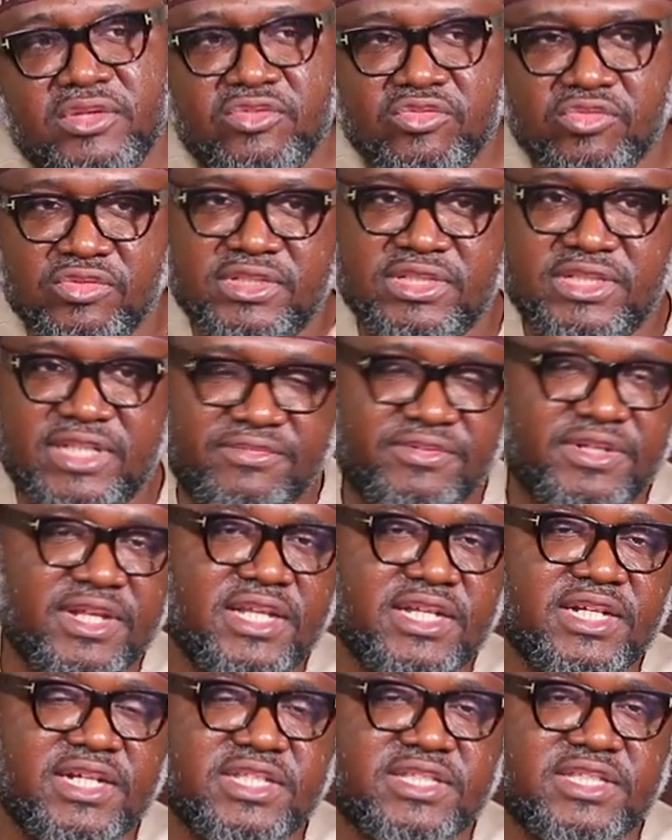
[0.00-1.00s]
you will
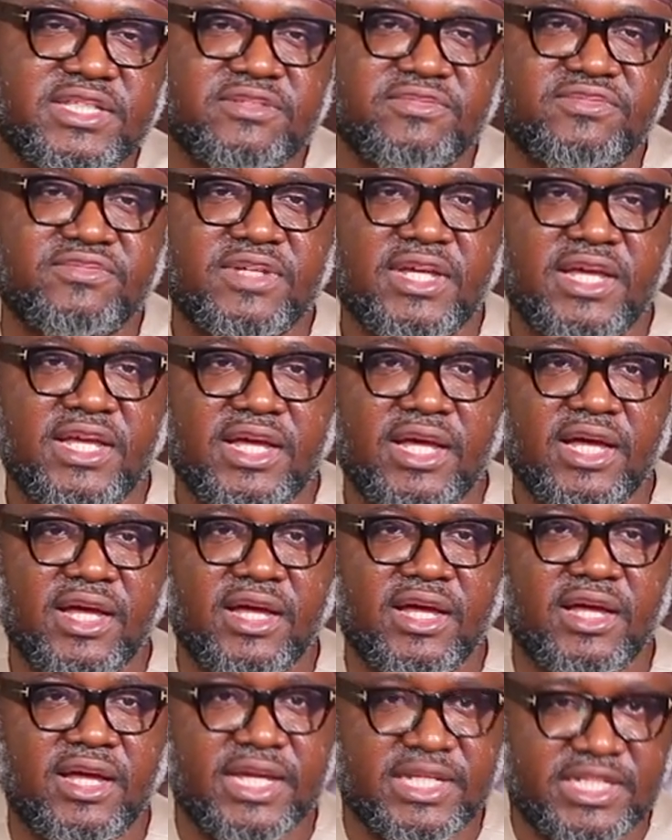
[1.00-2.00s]
definitely receive
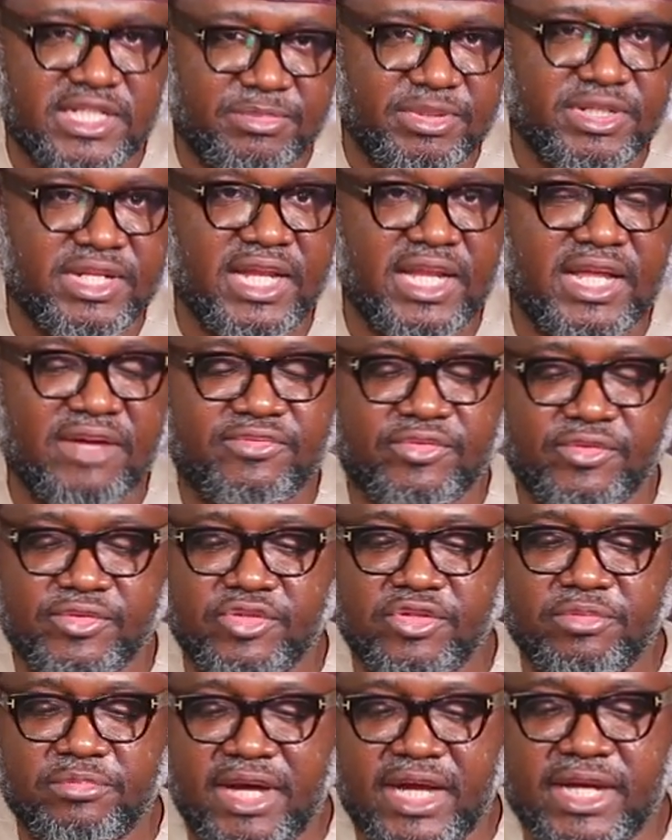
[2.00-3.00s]
a debit alert from
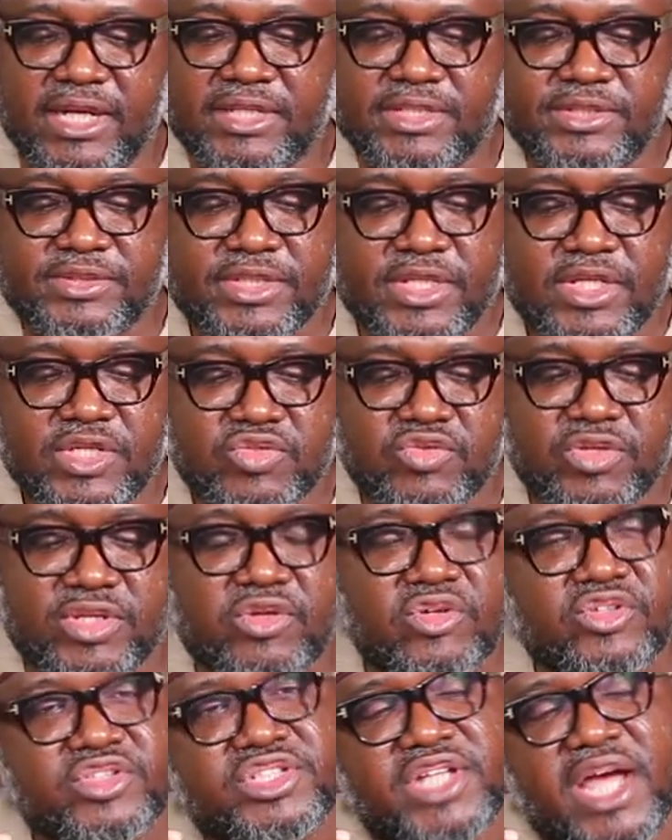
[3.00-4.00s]
your bank, so
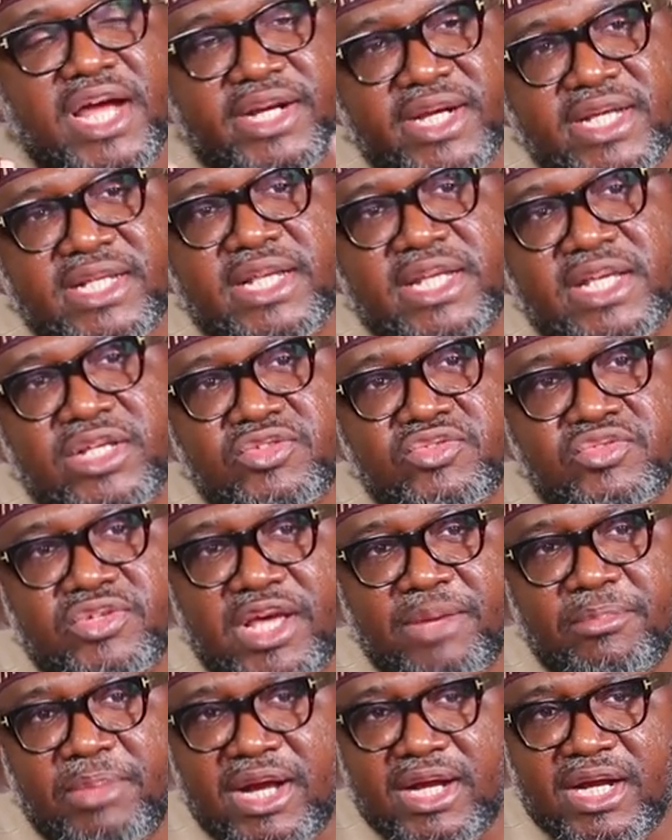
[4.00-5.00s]
it goes directly into
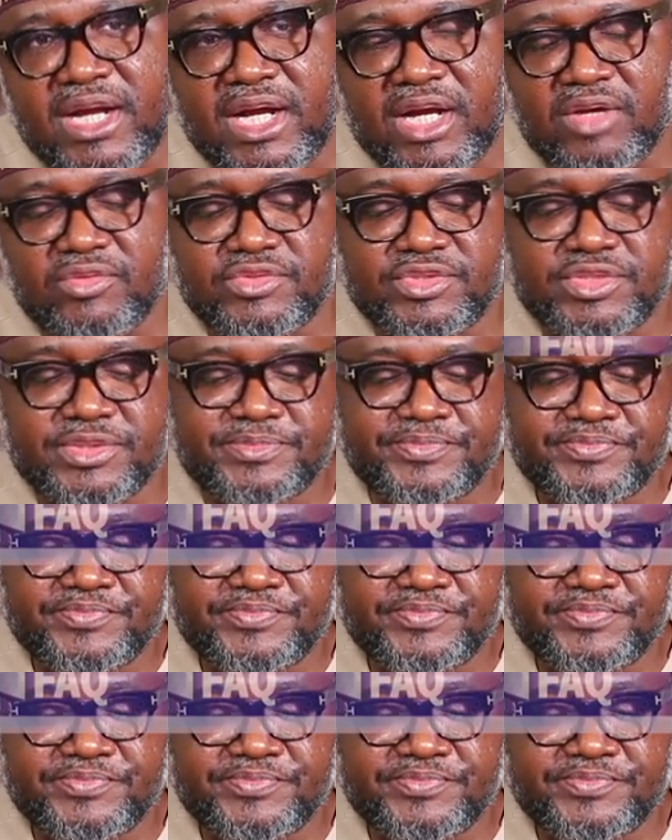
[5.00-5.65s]
their bank account.